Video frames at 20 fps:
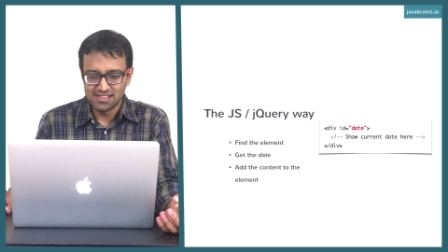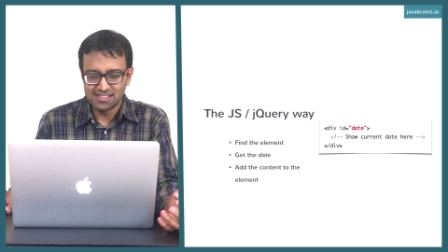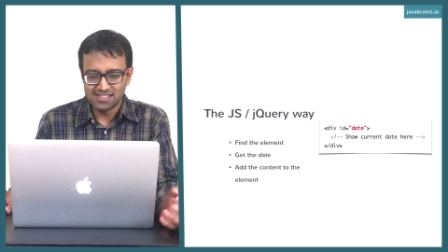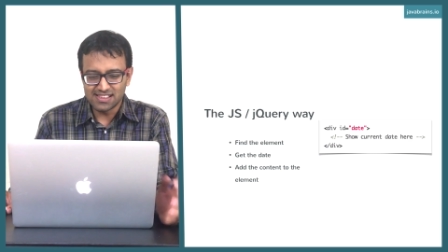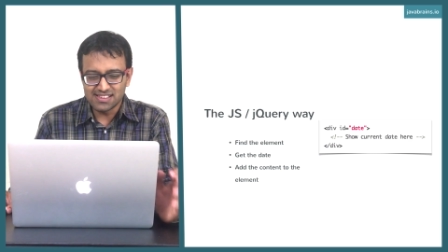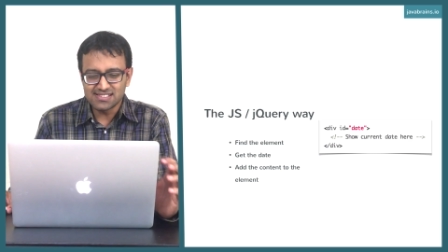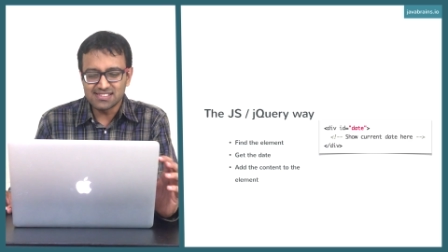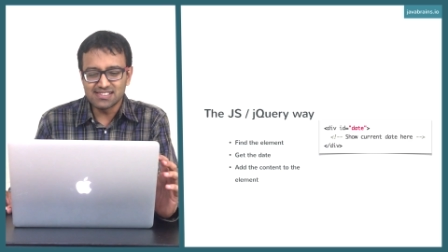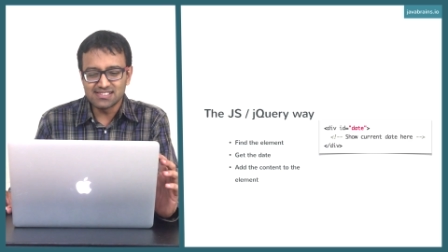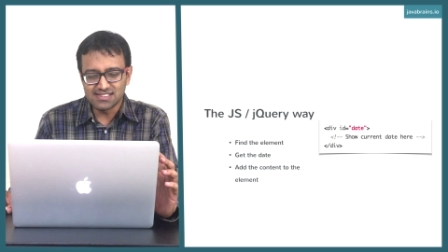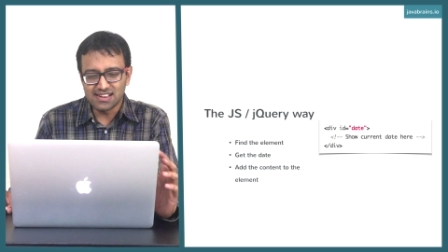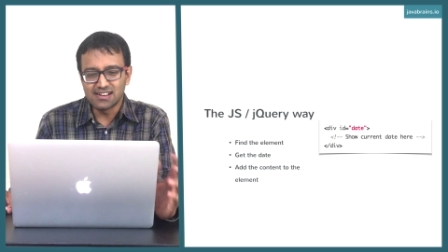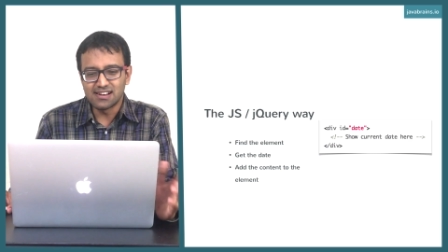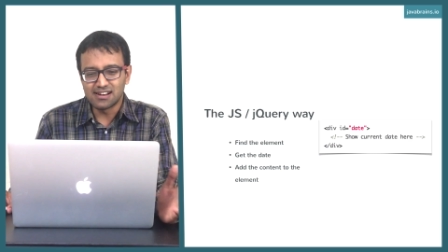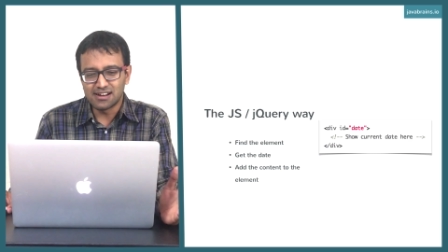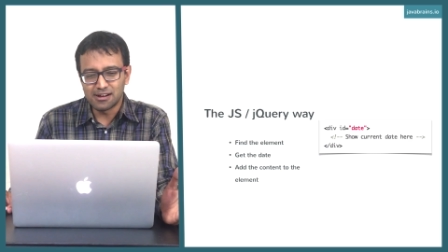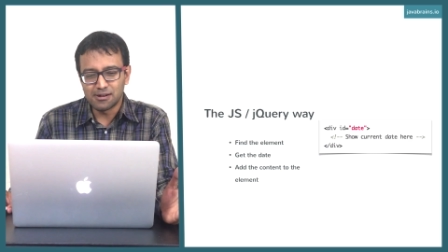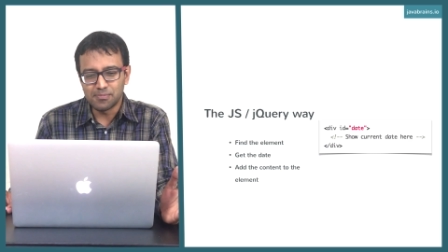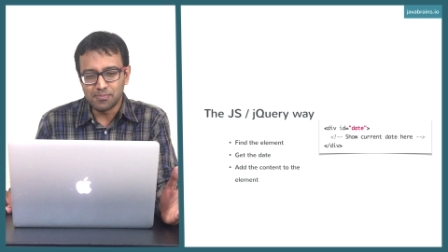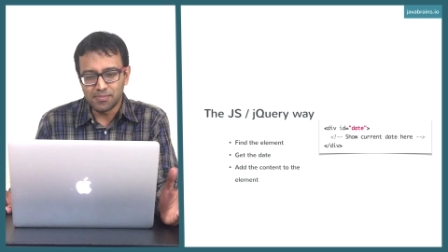This is
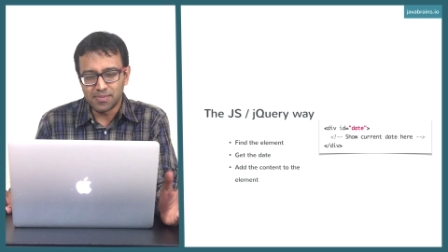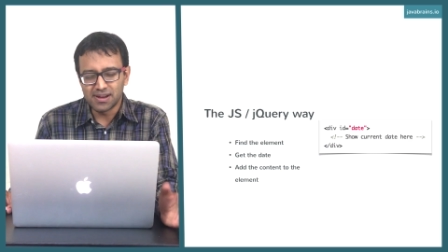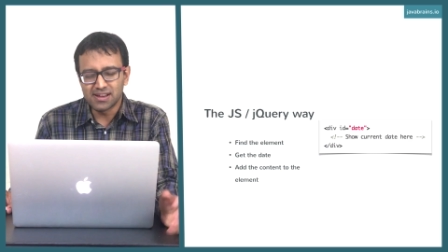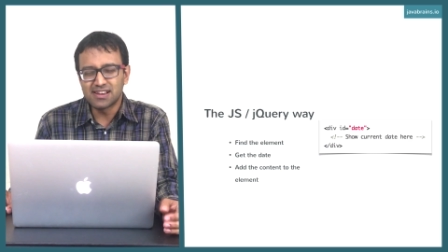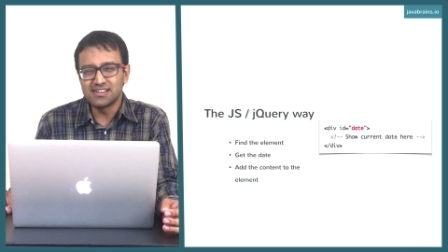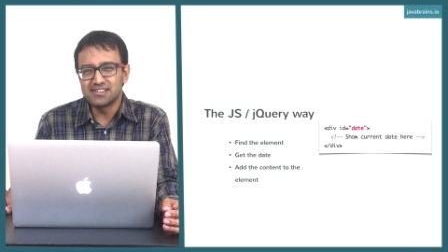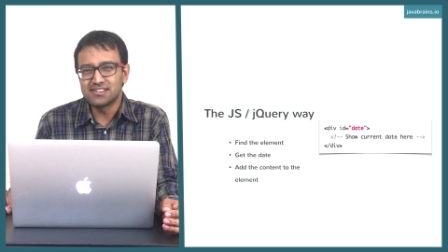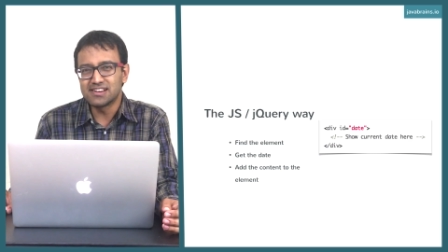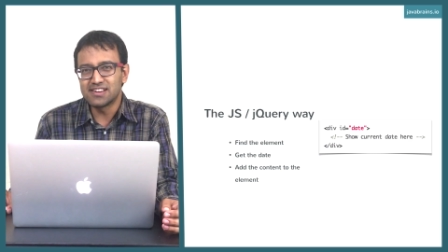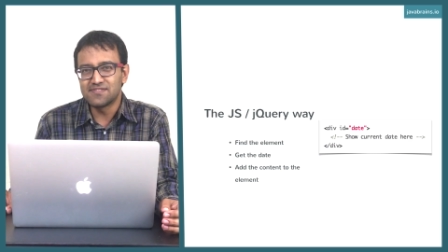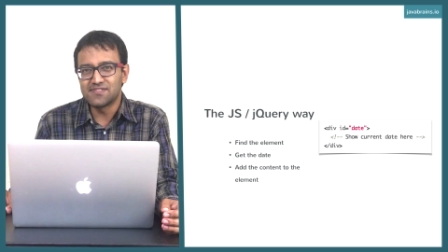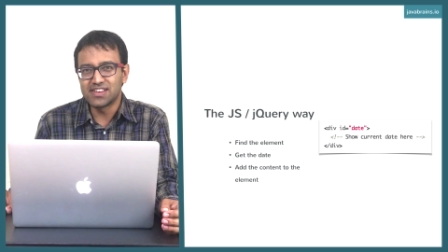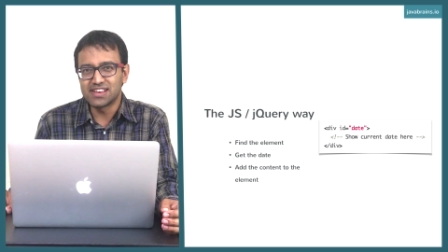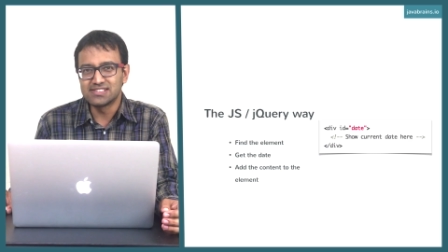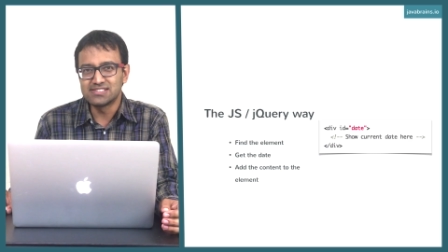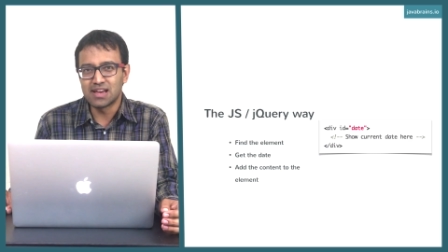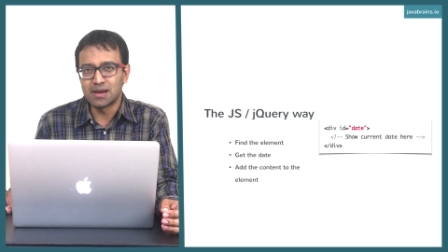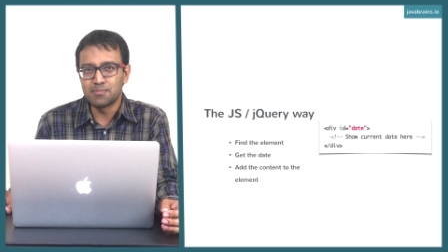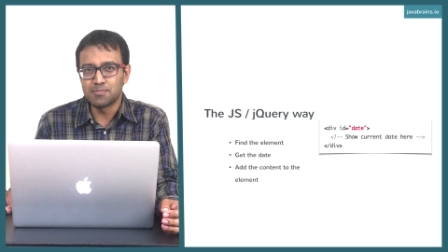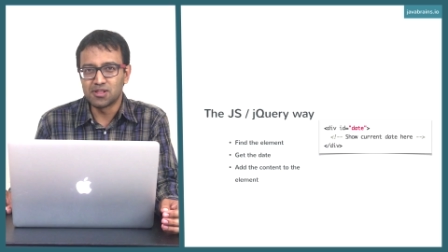a, a contrived
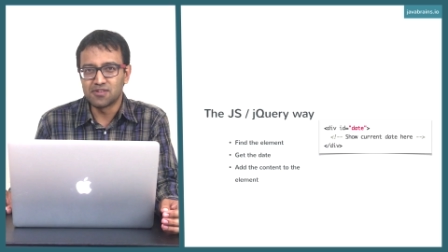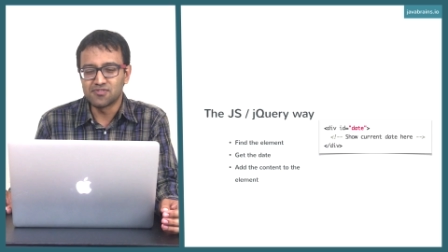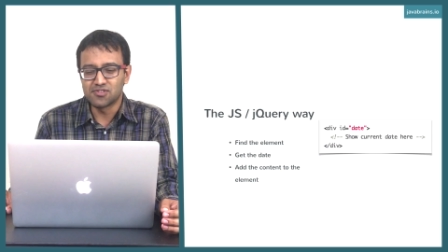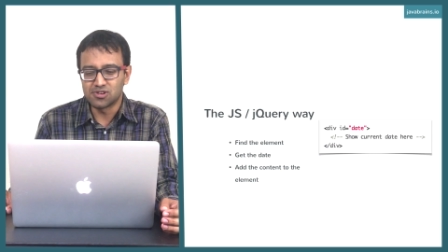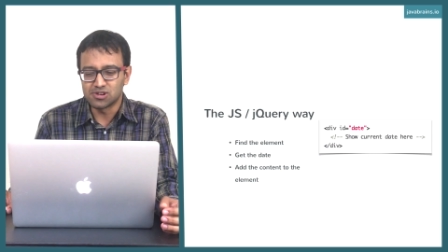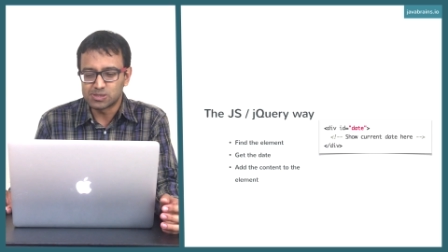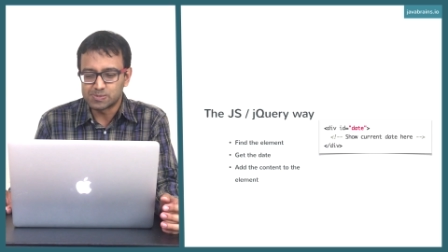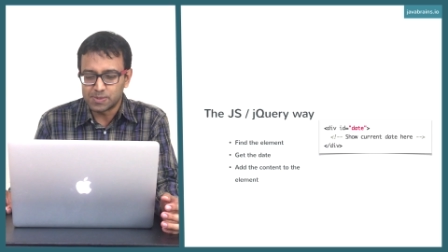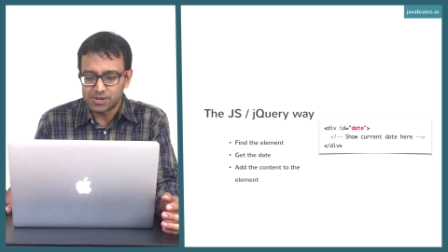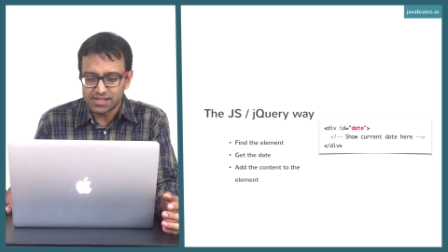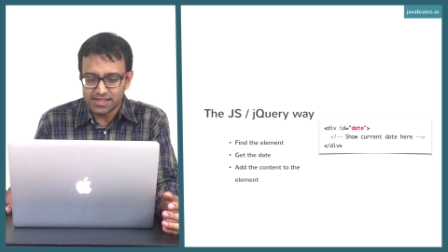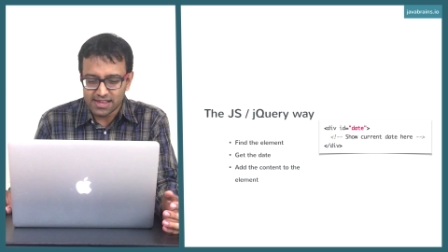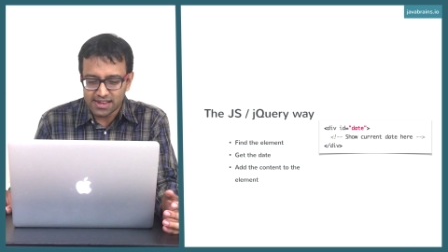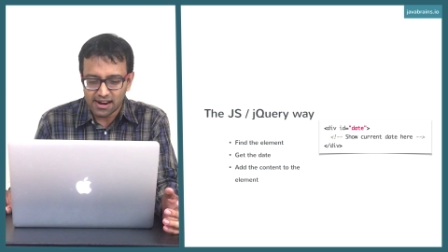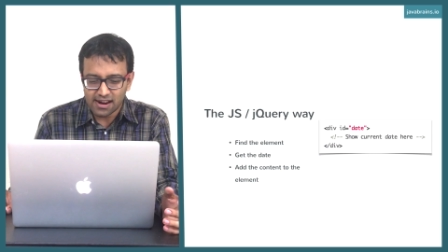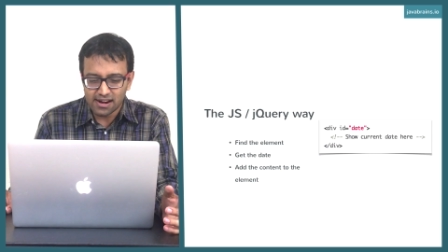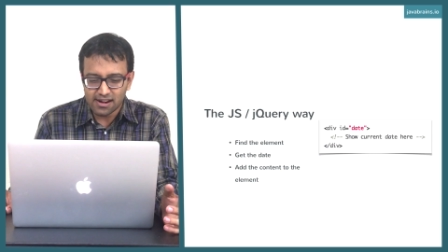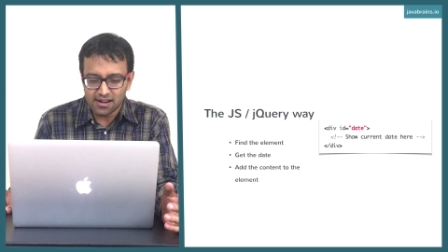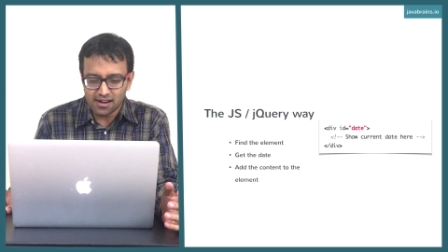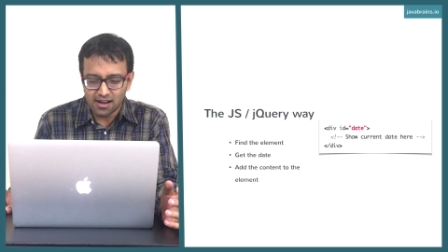example, of course, but there
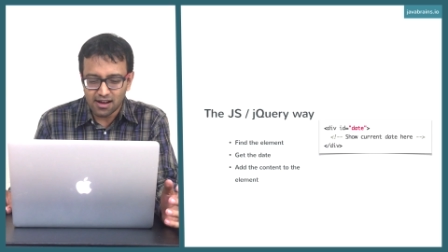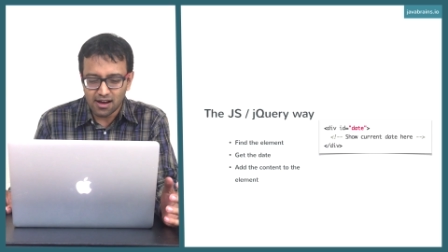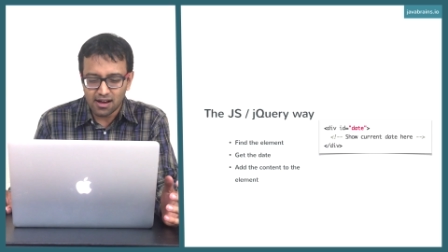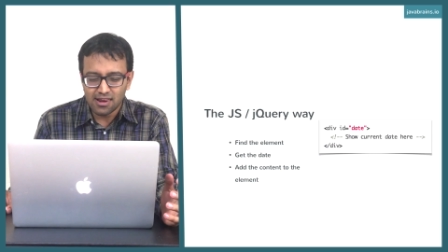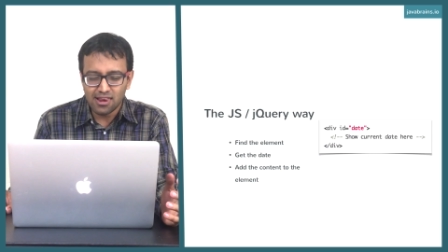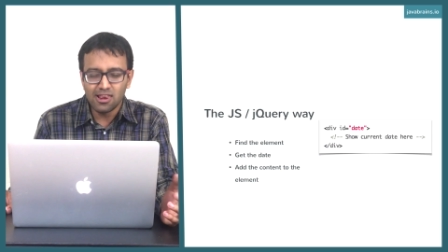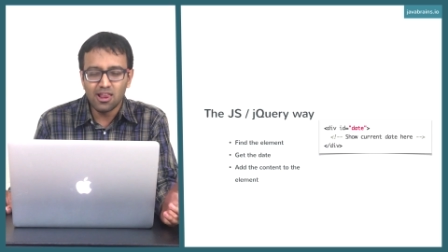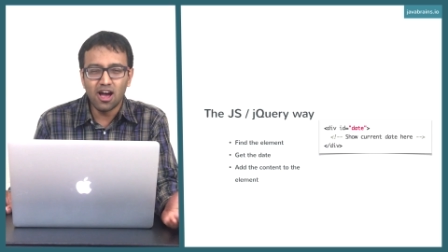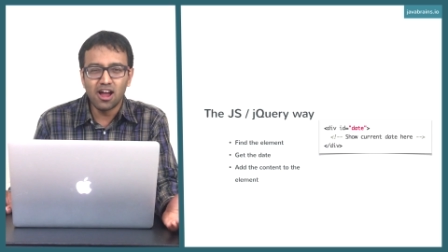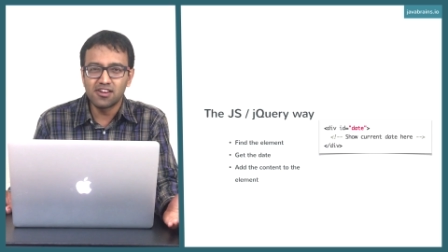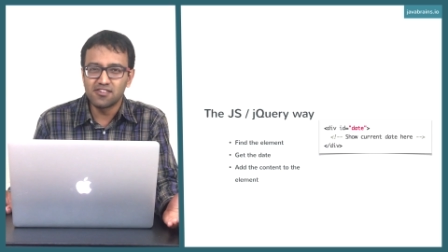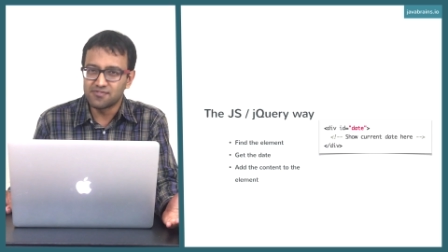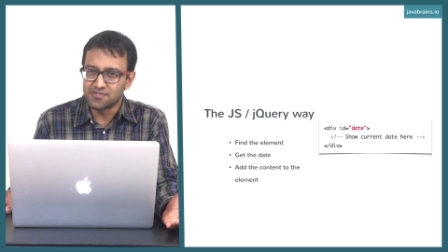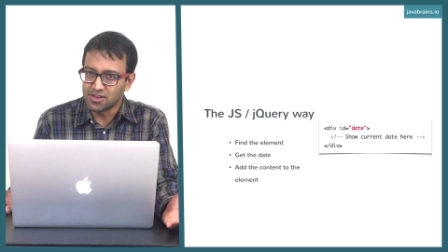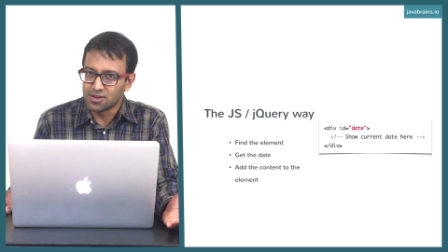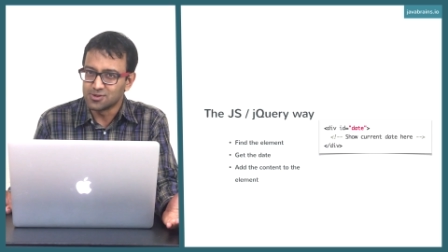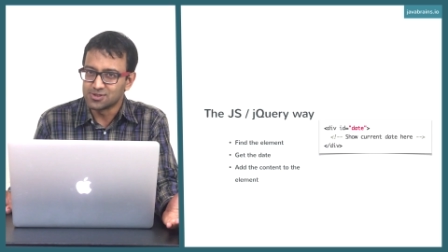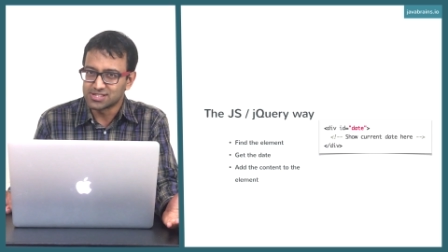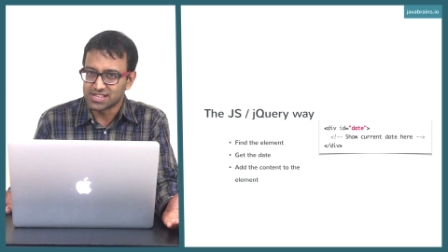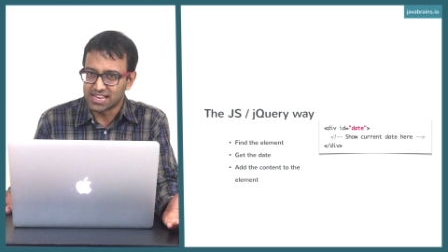are a lot of
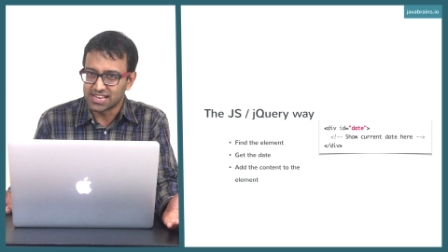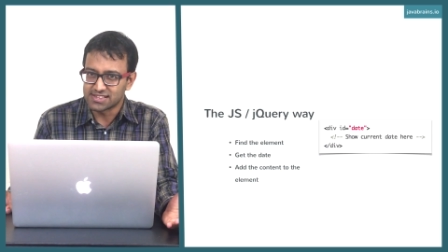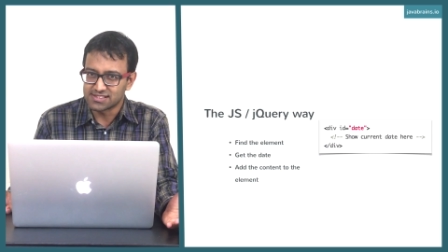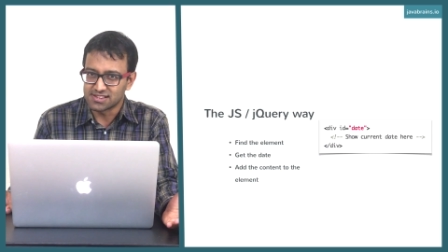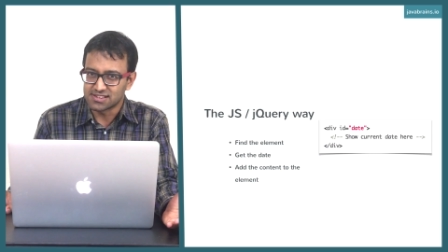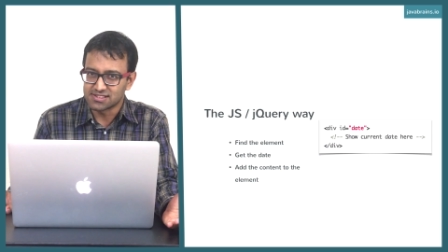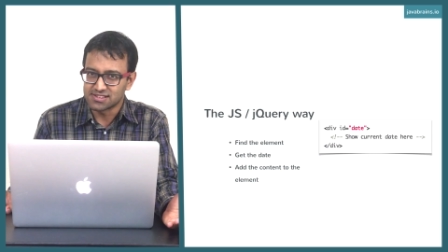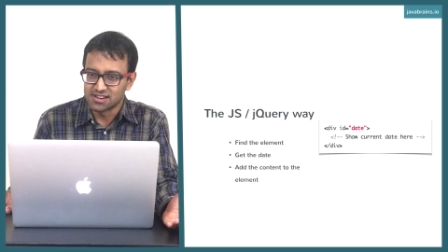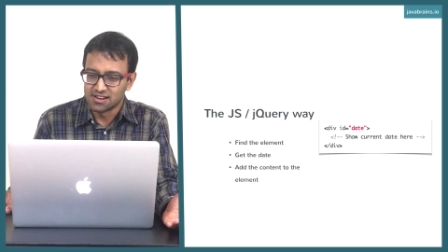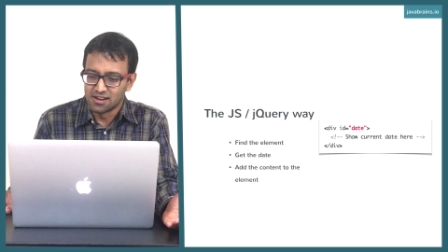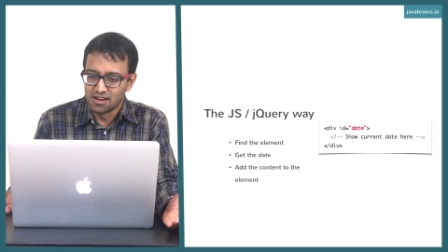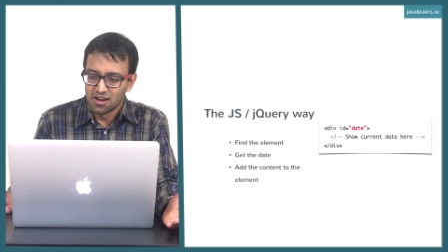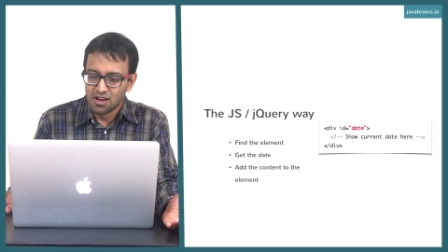use cases